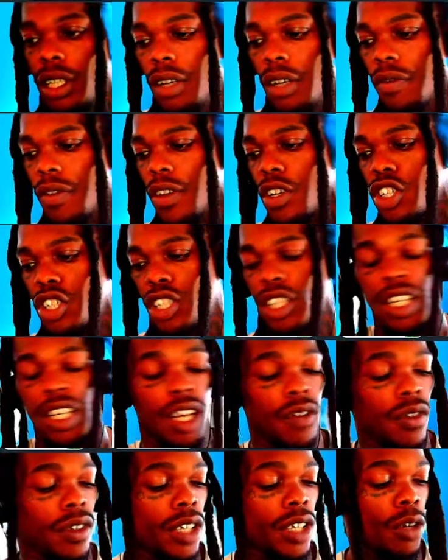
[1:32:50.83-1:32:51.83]
Eventually
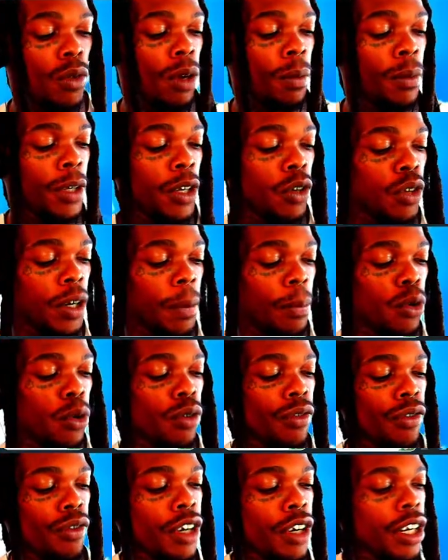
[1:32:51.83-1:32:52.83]
everything will be
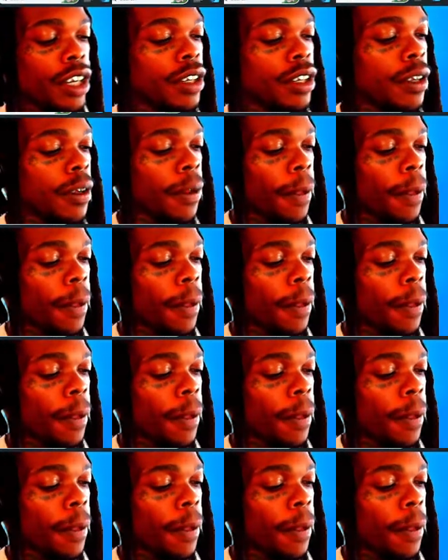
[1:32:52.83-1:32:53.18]
proofreaded.